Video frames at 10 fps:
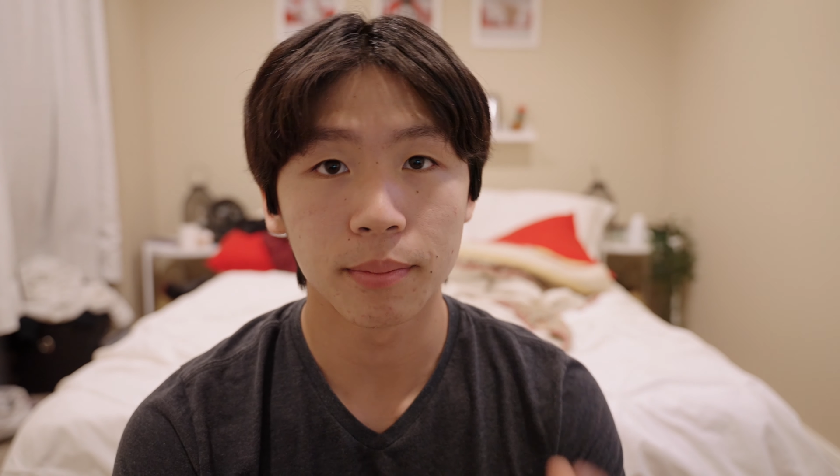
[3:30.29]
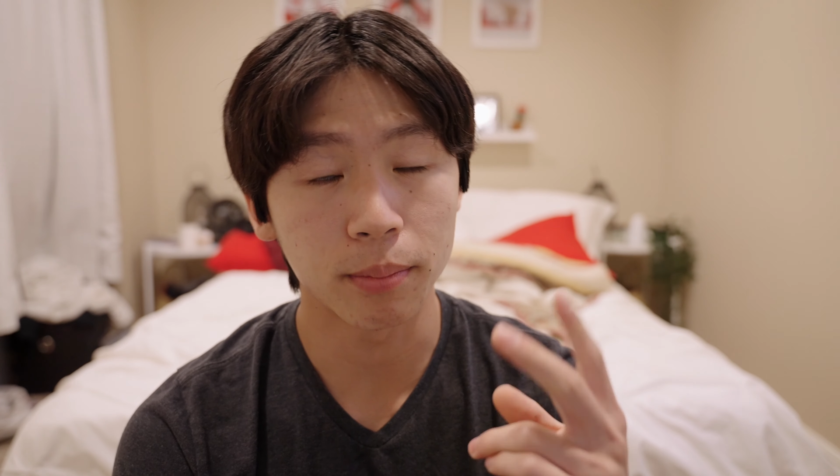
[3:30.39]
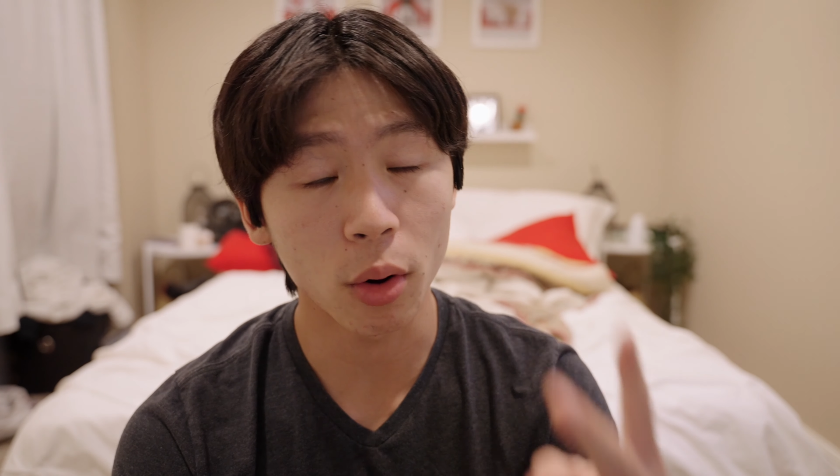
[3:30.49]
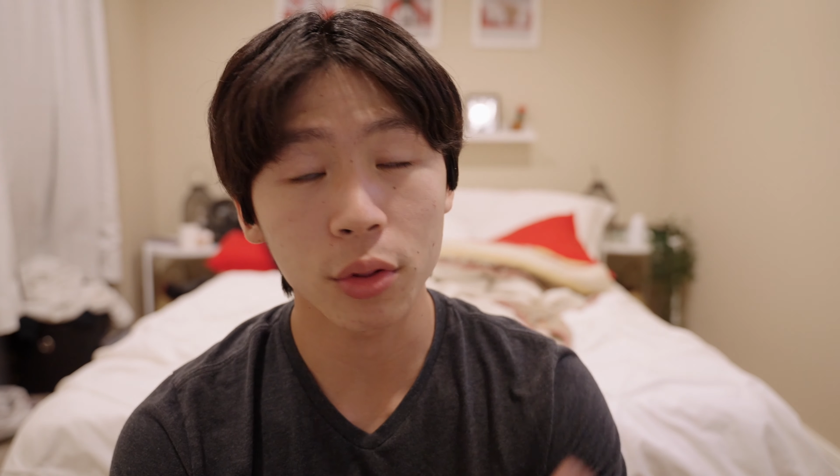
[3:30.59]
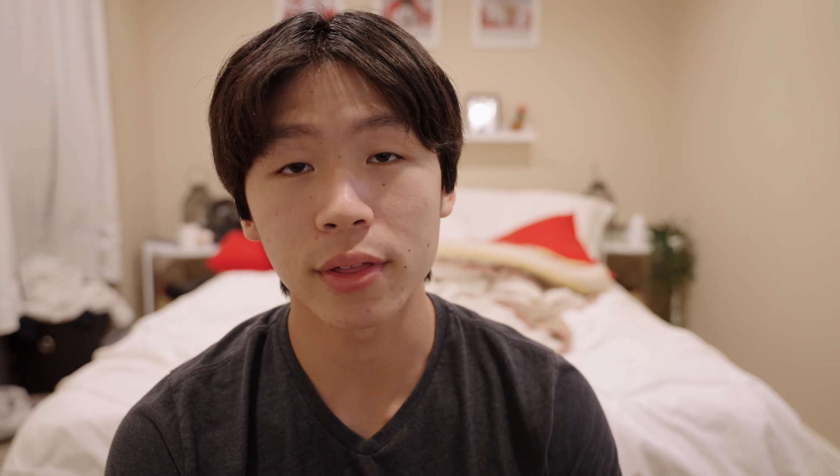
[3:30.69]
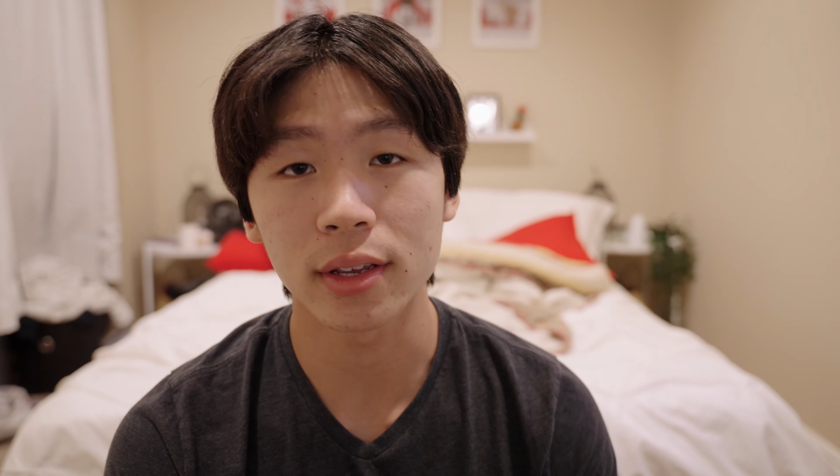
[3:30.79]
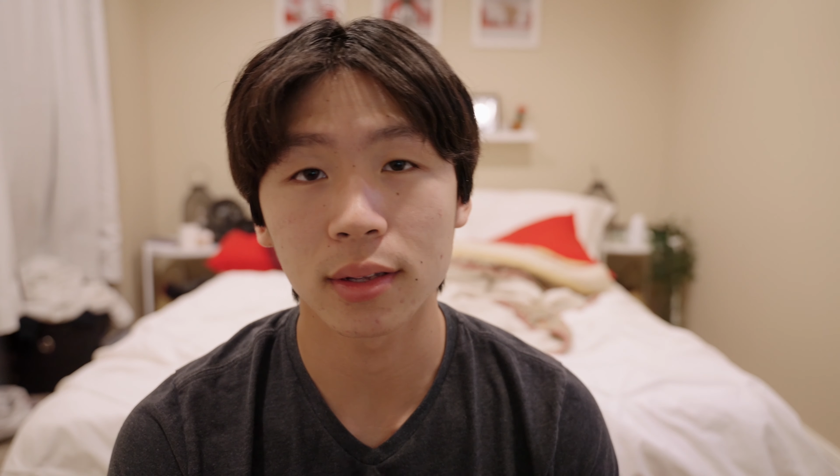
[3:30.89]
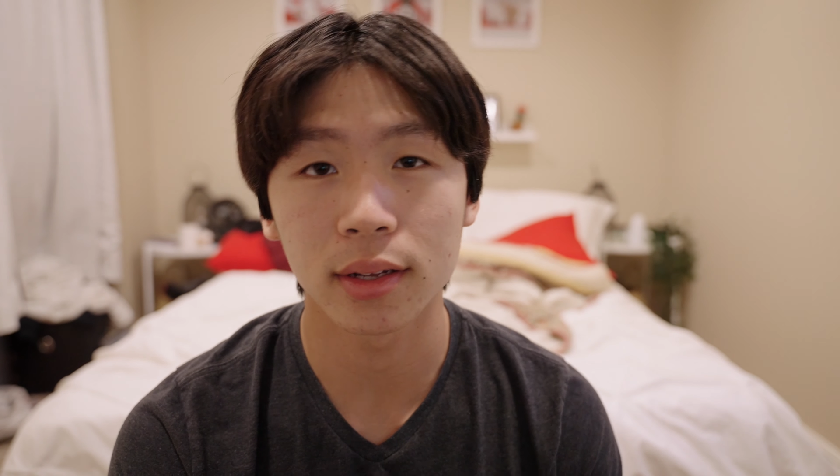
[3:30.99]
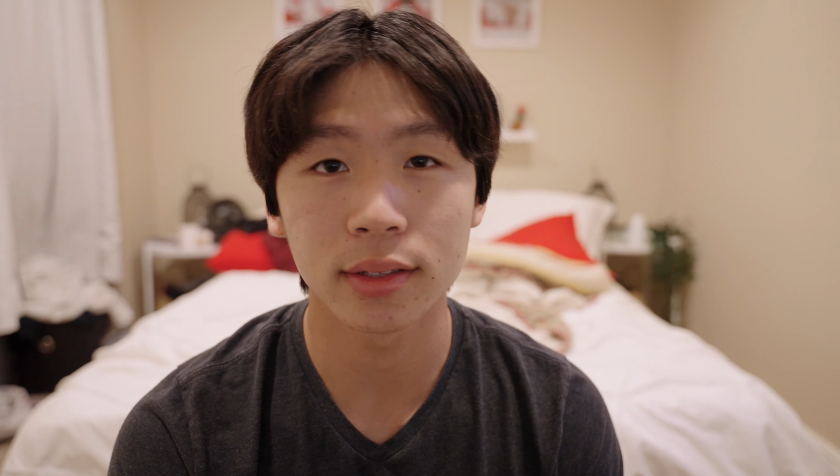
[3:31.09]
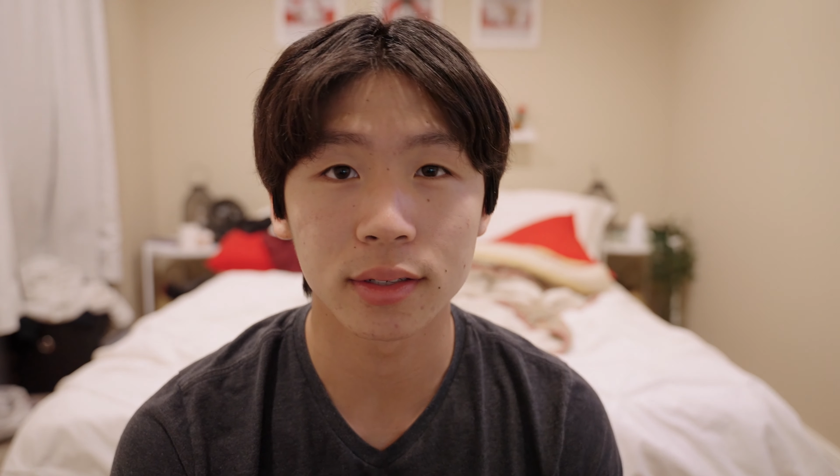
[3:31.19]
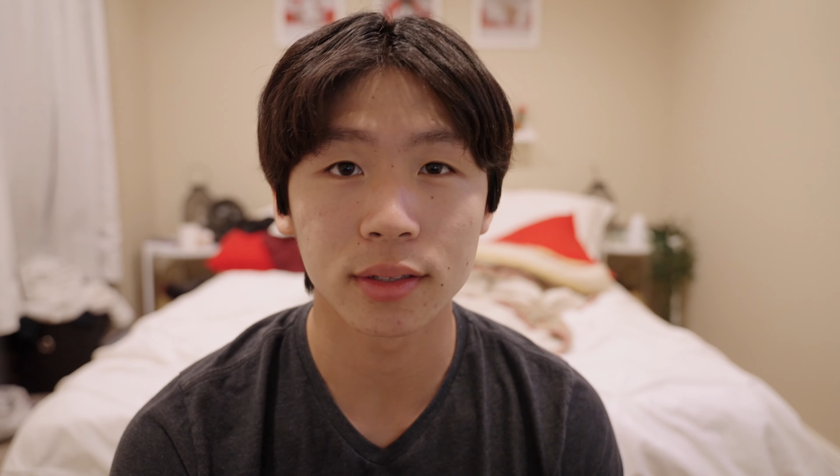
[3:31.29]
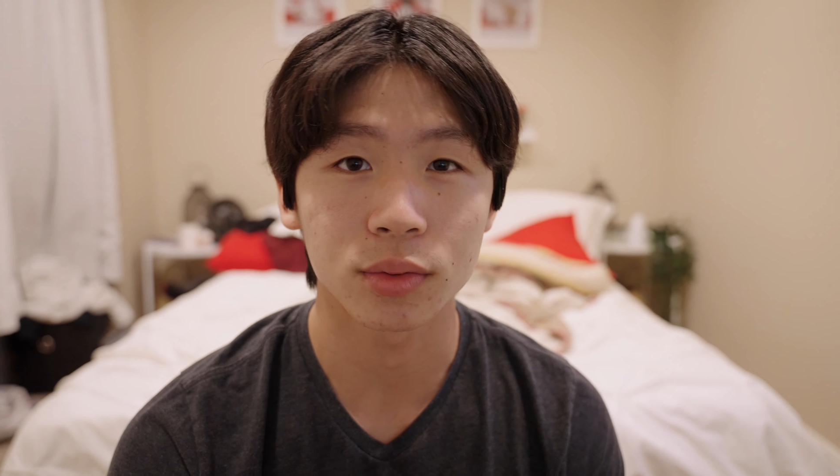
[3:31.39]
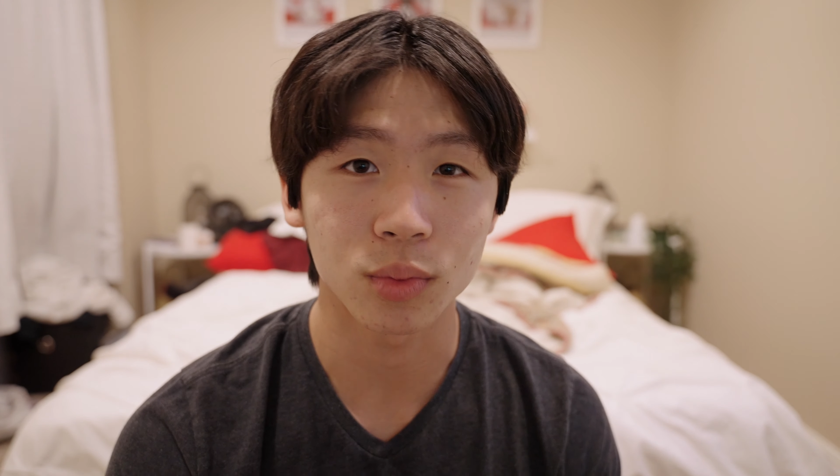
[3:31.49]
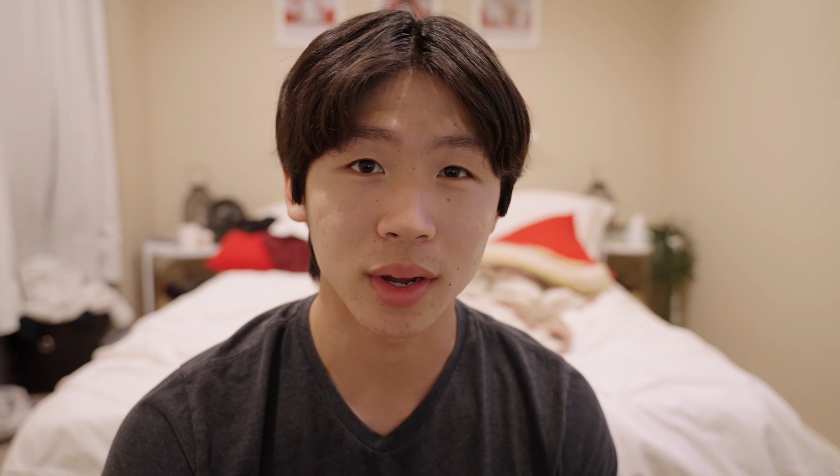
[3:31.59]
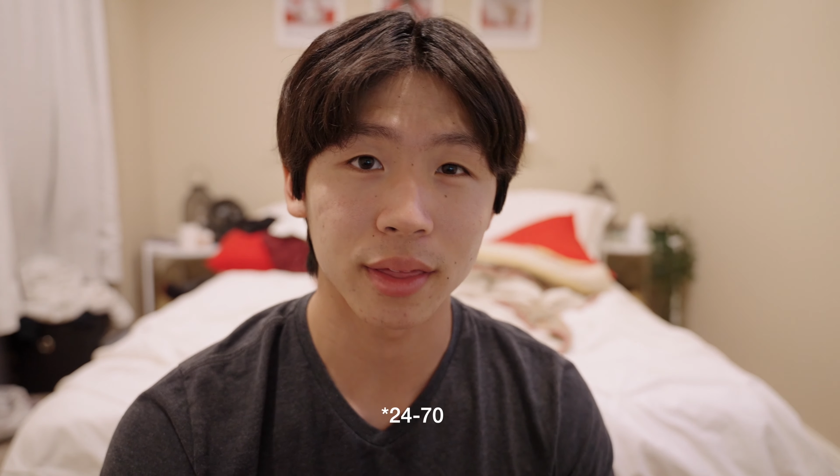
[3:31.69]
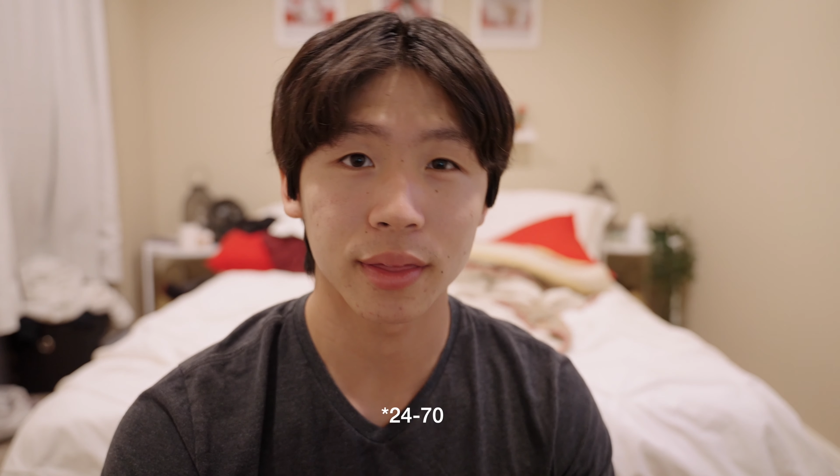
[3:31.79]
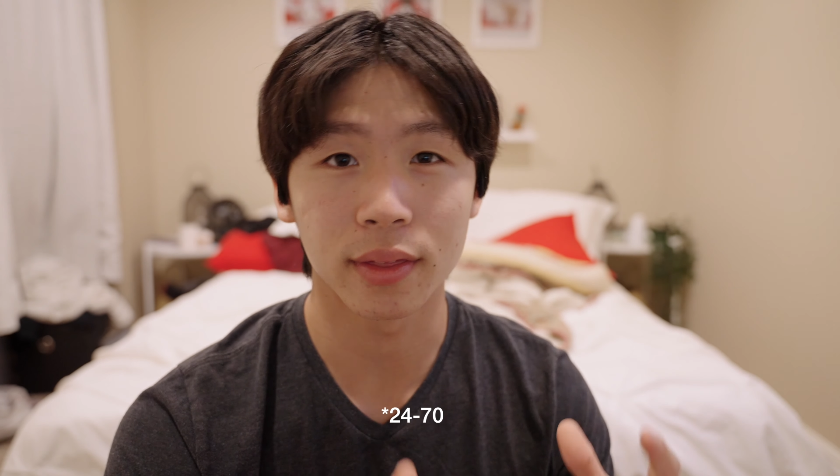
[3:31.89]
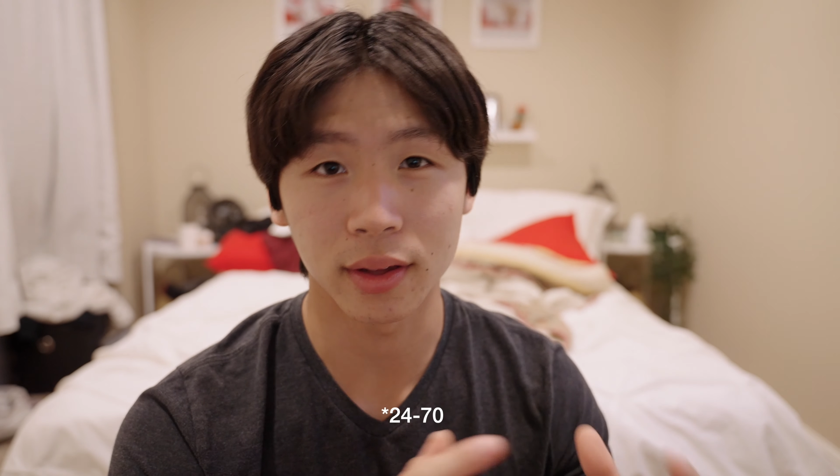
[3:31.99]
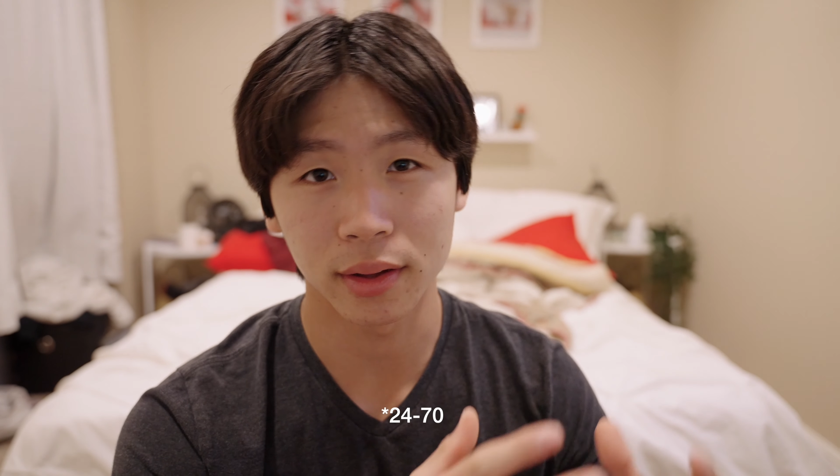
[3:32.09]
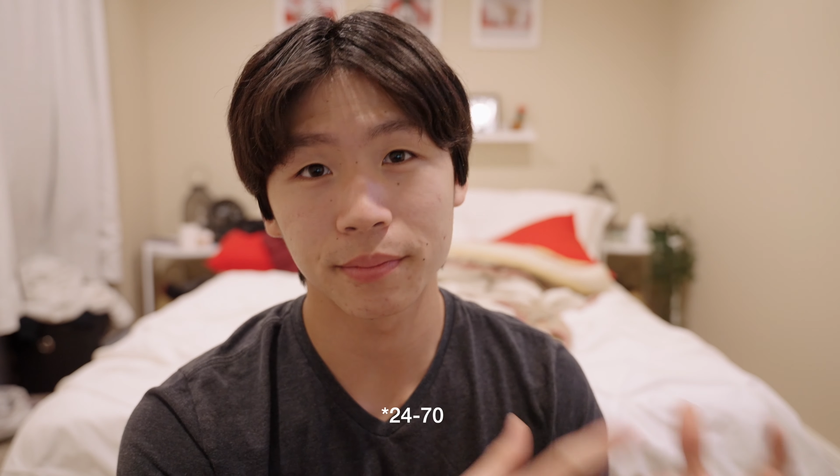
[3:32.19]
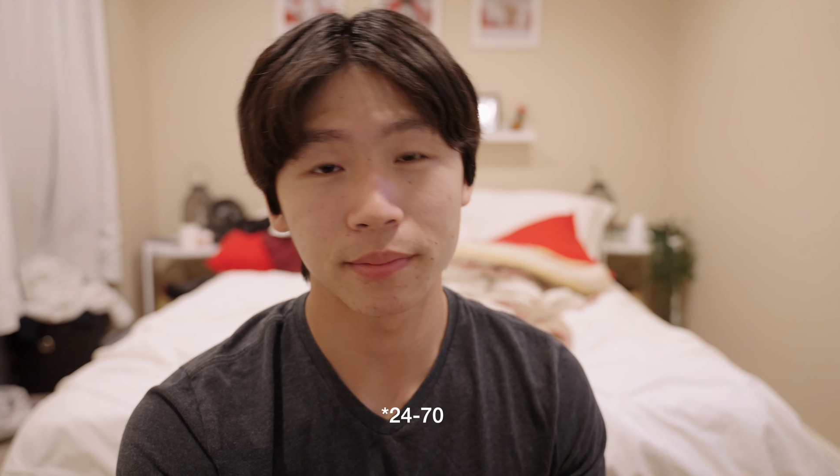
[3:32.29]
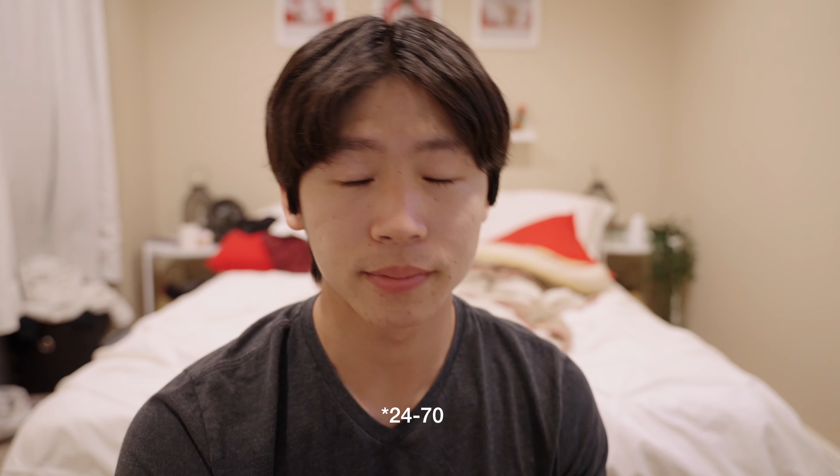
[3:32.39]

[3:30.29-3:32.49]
both of these lenses with the